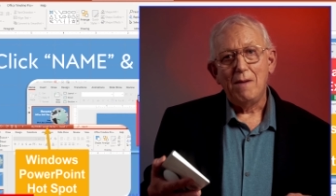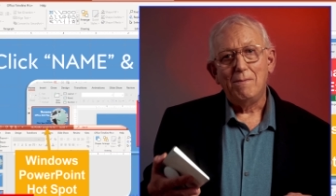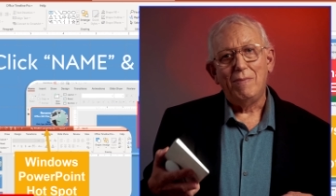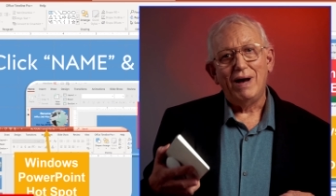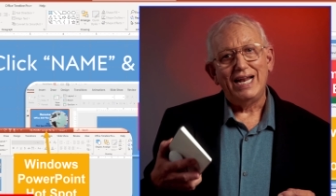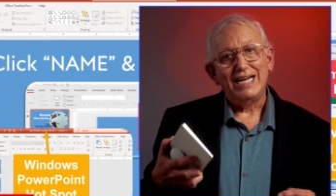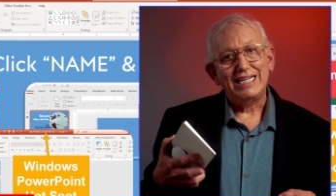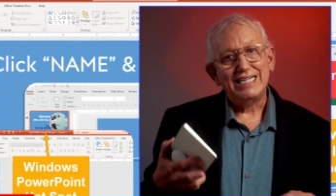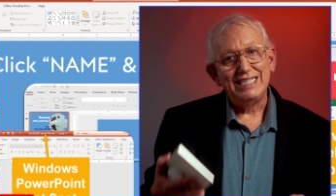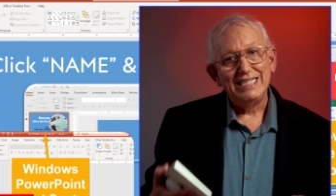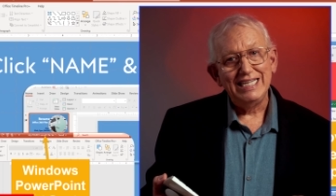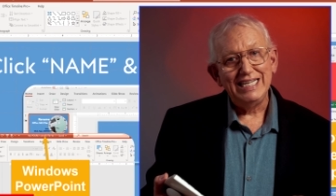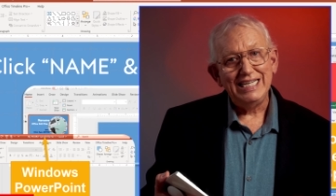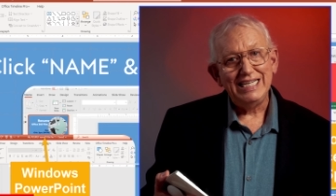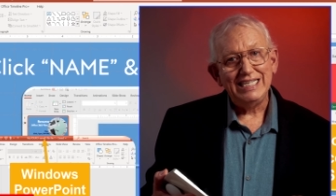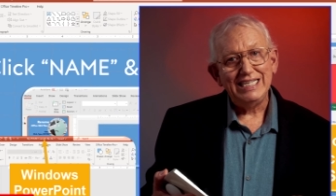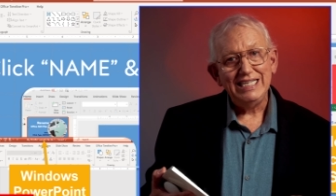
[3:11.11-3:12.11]
but
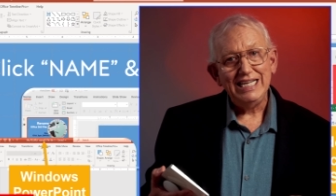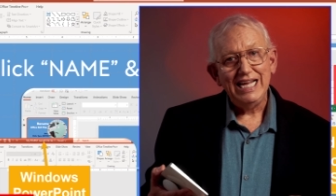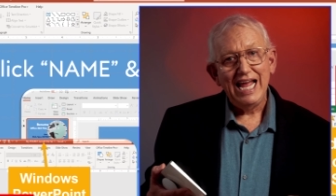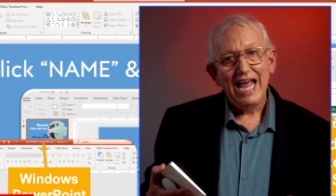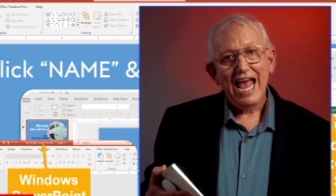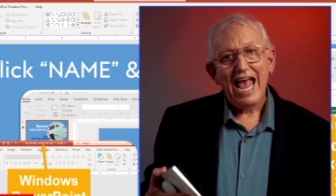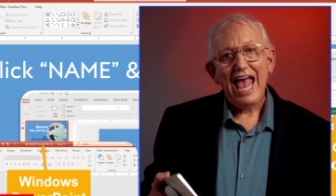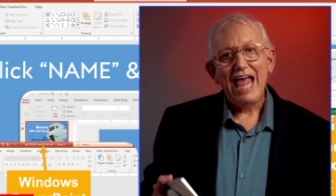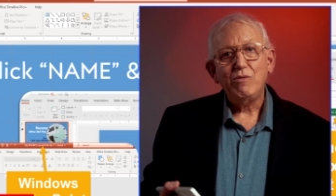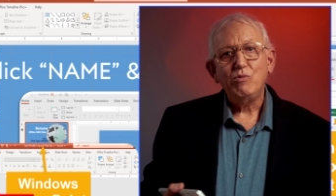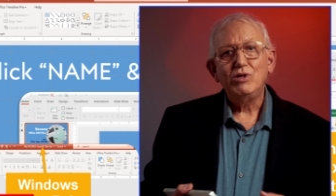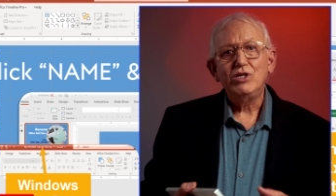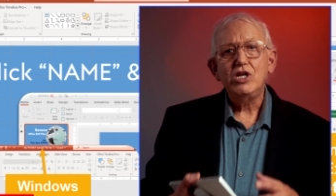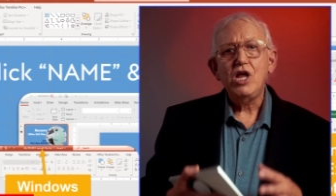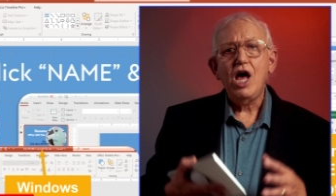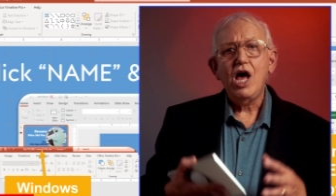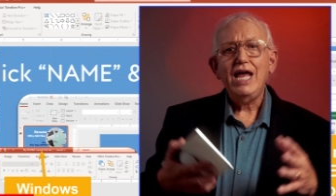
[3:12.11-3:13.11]
clean, and
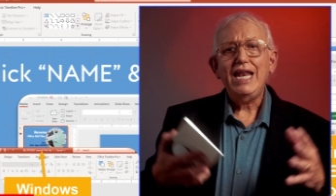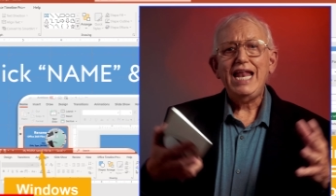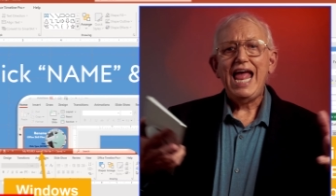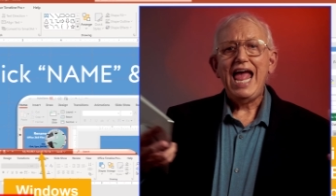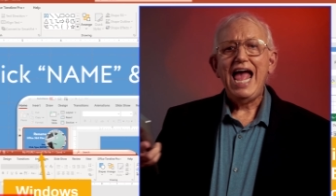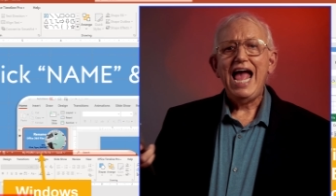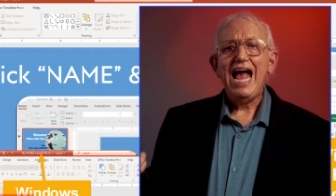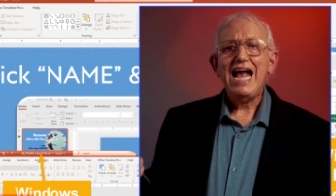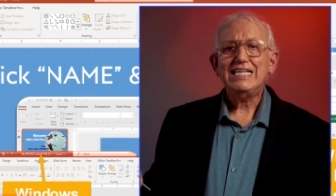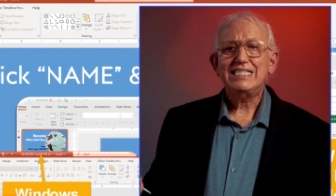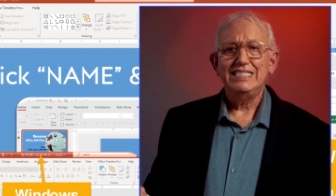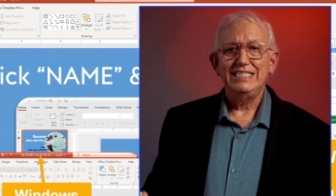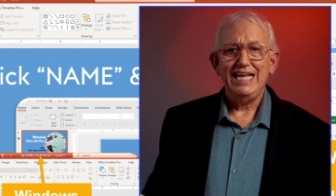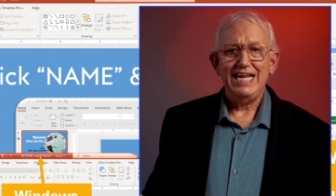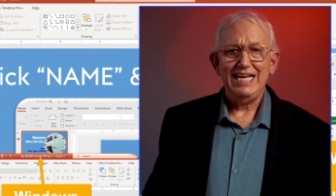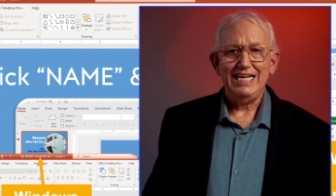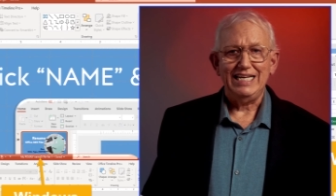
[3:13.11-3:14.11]
will not
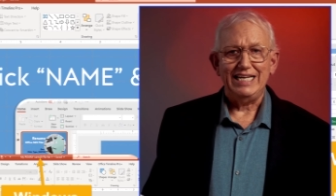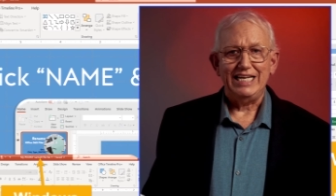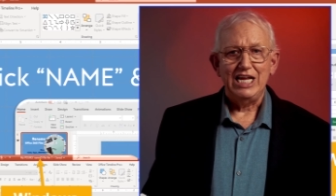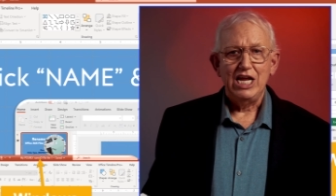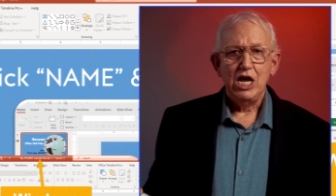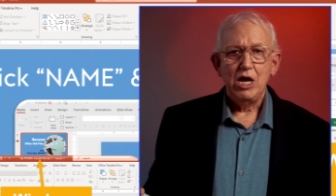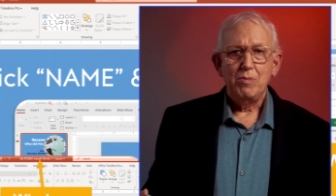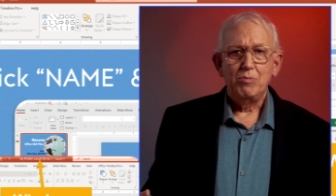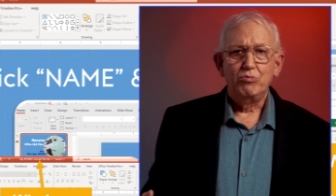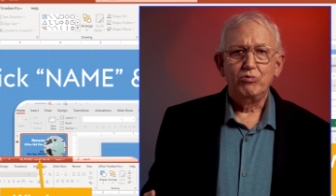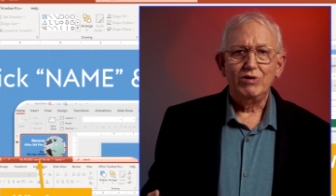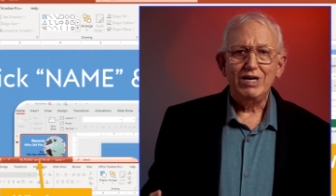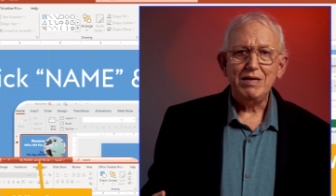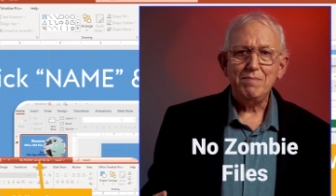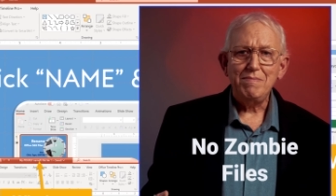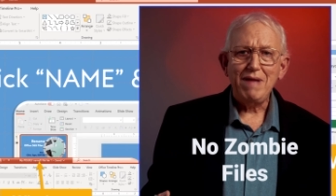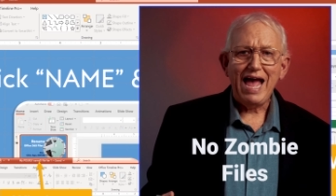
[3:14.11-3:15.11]
accidentally
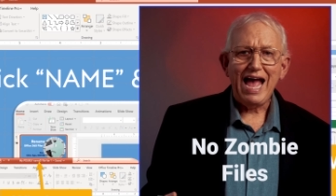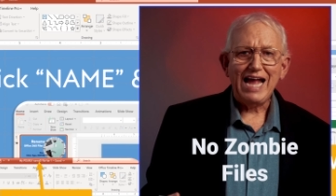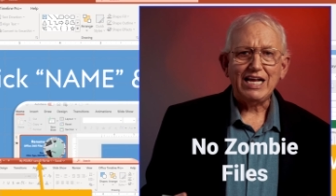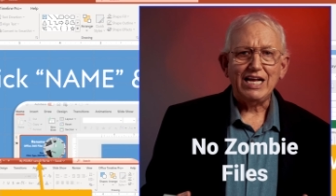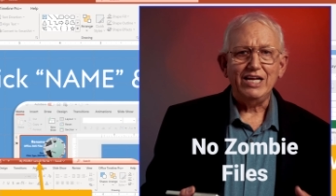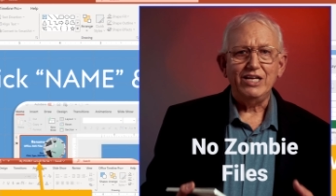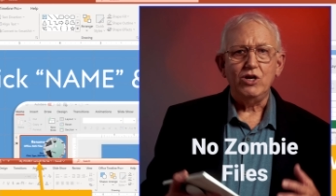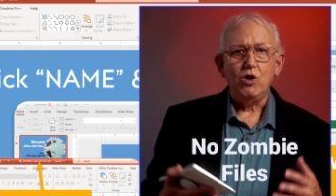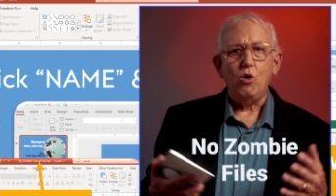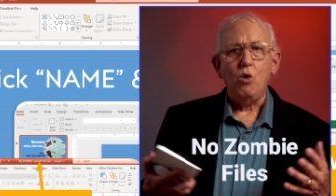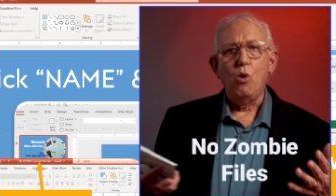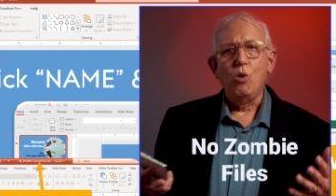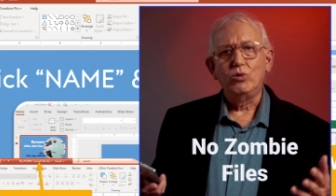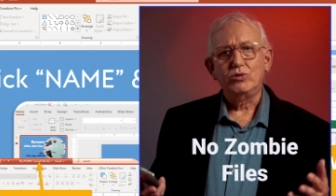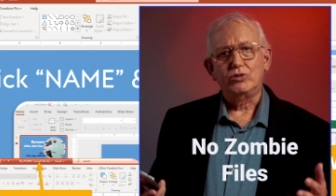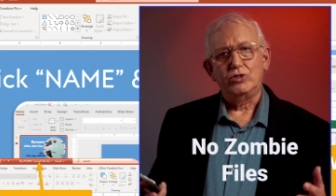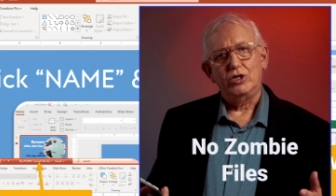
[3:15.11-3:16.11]
bring back an
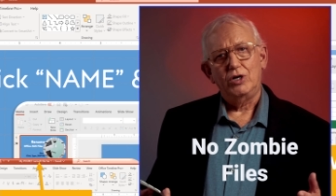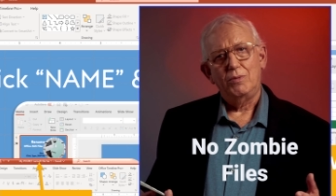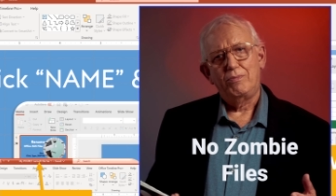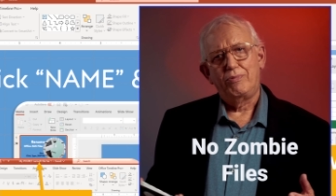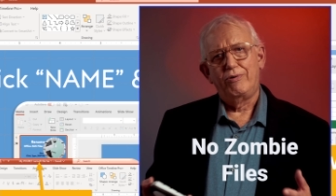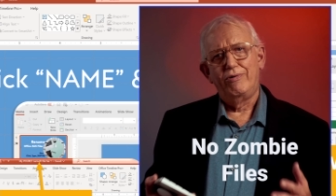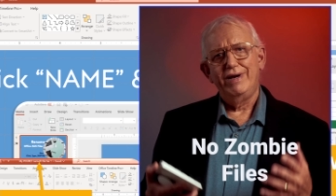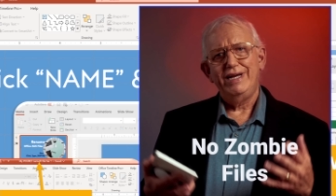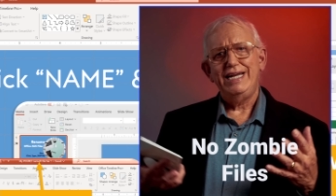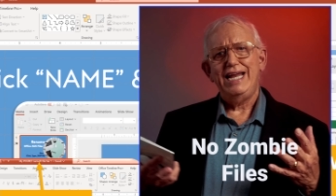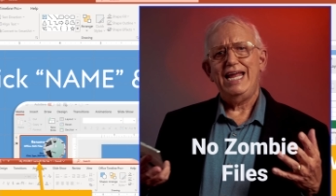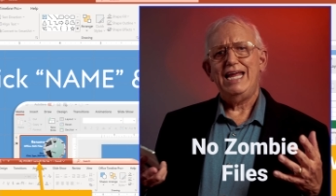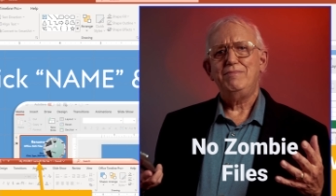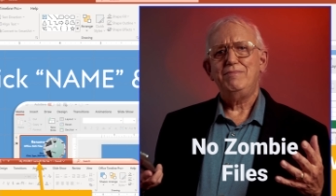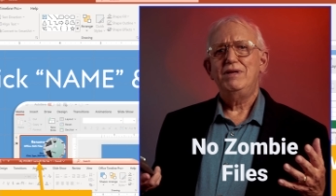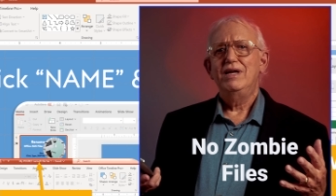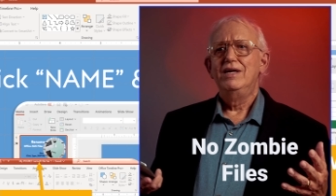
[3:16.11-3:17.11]
older,
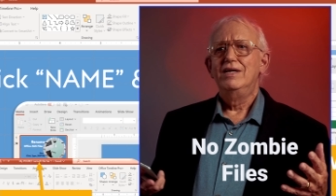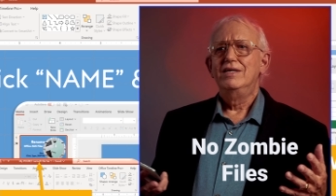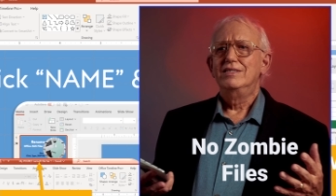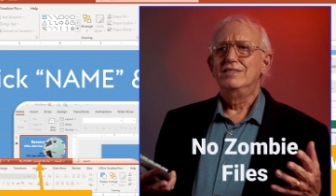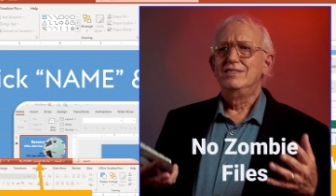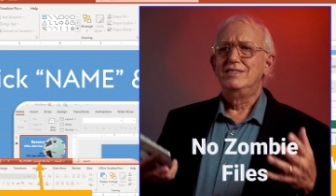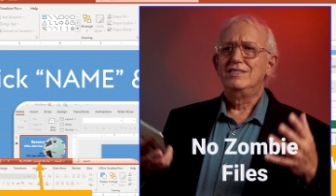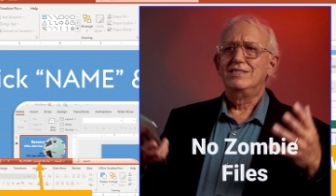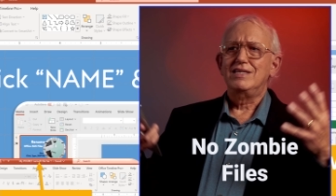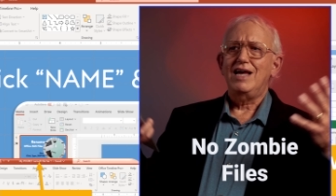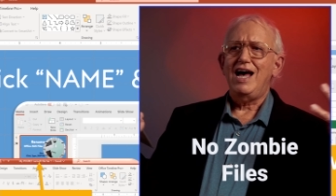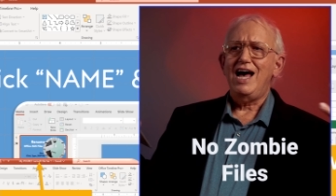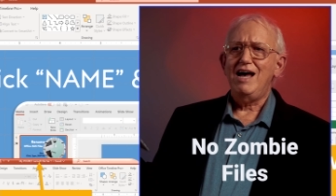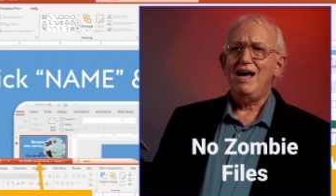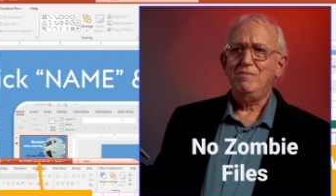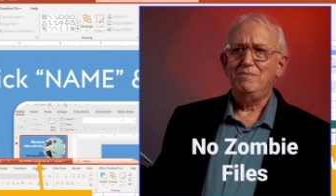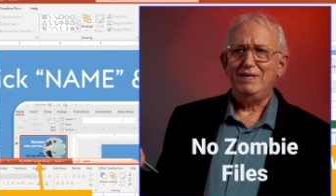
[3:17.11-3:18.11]
pre-named
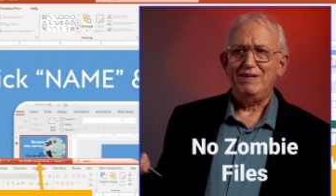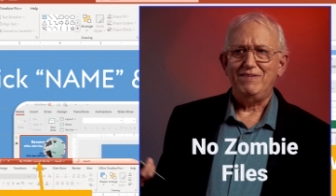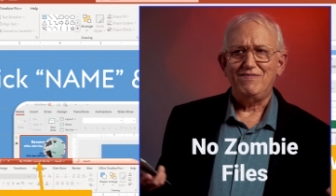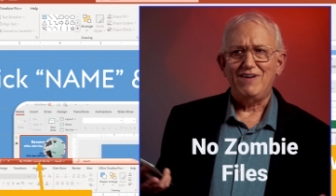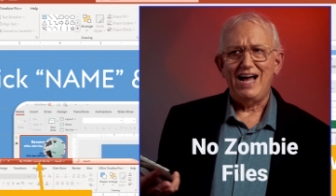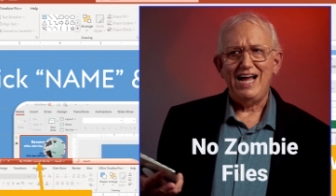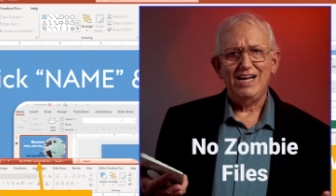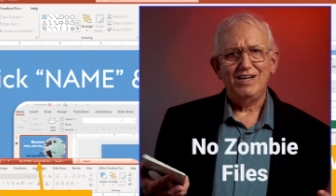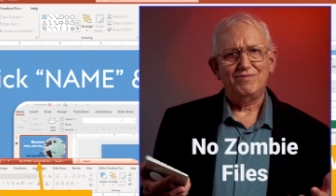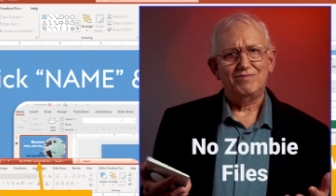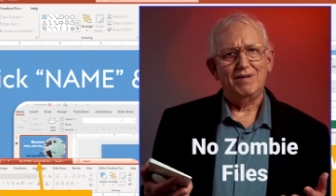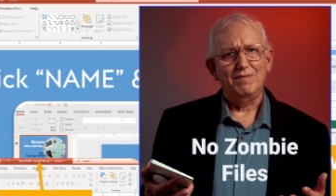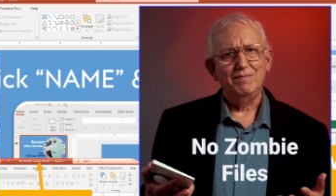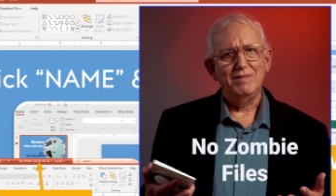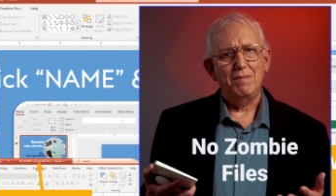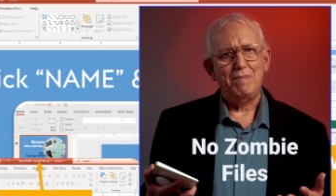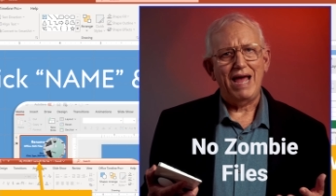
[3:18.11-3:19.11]
zombie file
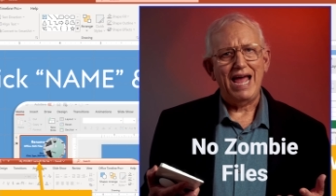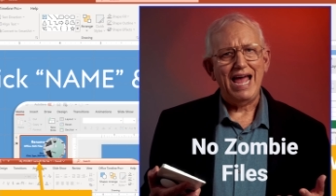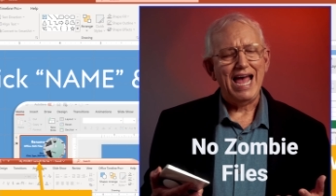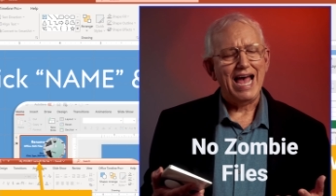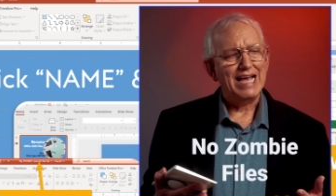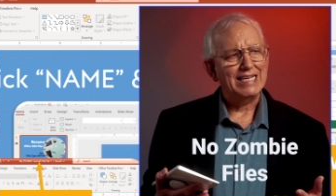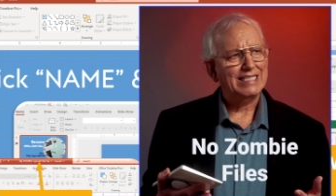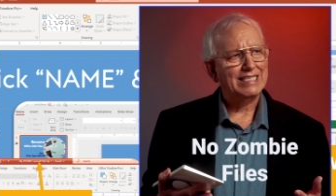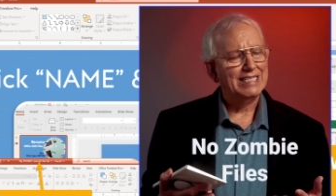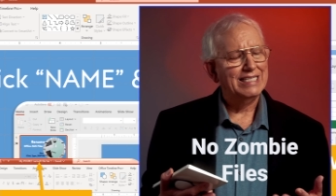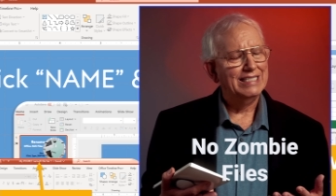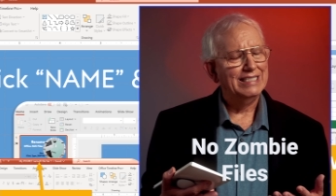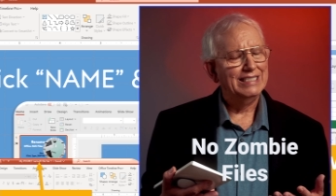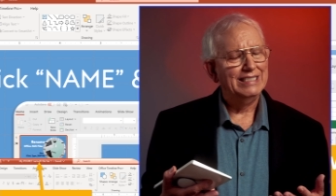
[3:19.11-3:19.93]
from the past.